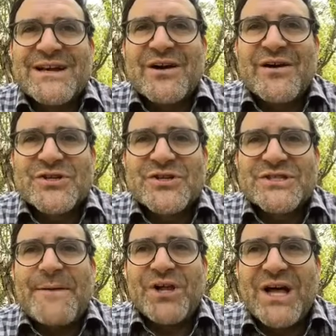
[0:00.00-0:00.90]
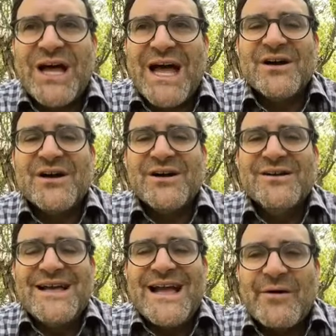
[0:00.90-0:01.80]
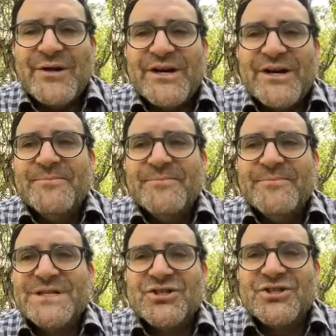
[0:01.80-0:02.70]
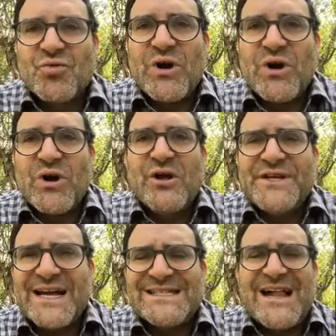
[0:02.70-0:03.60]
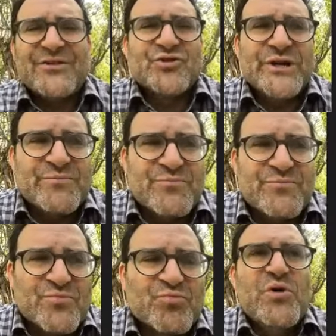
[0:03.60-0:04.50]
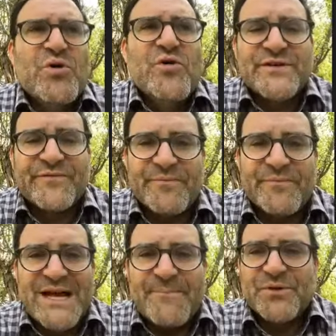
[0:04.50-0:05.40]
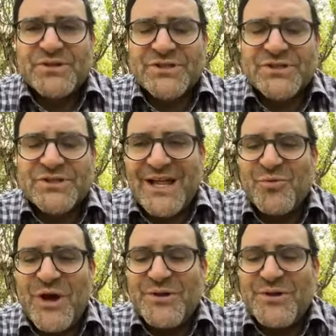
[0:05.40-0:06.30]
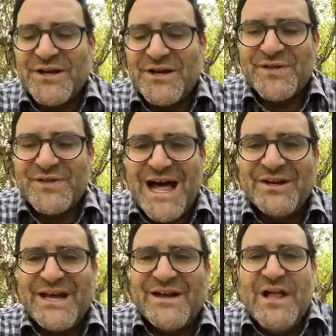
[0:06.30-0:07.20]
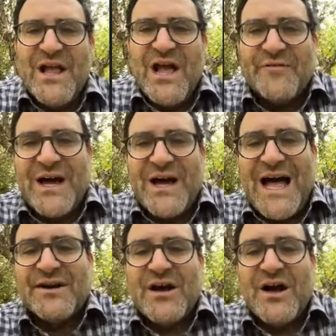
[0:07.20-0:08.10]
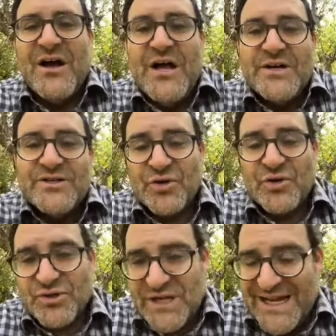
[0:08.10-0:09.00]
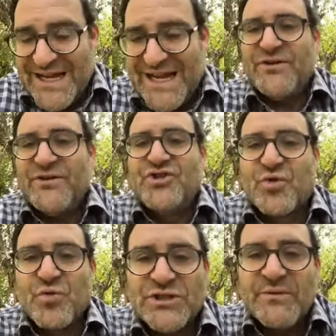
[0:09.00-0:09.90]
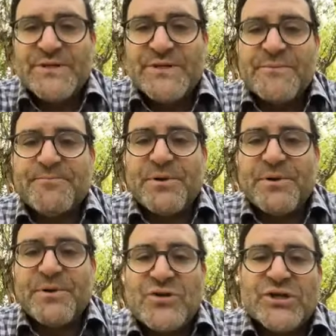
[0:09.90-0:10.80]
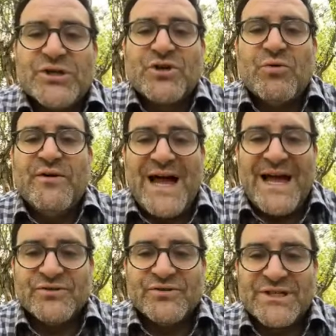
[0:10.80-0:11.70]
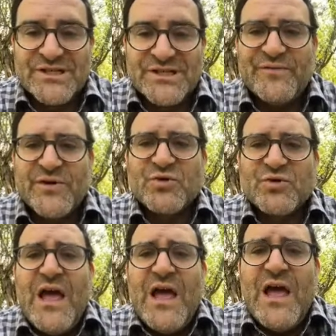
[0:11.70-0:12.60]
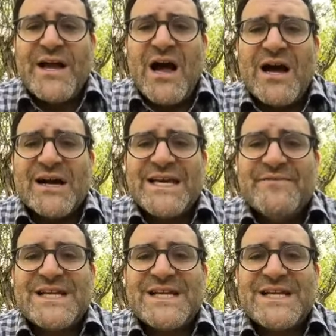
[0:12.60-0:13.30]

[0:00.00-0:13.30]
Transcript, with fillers: was like a first temple Hanukkah. How he comes and he destroys all of the idolatry, removes it from the temple. It's kind of like the way we think of the holiday of, of Hanukkah. And so it, it, Jerusalem is a place also of idols. Continuing in verse 12. But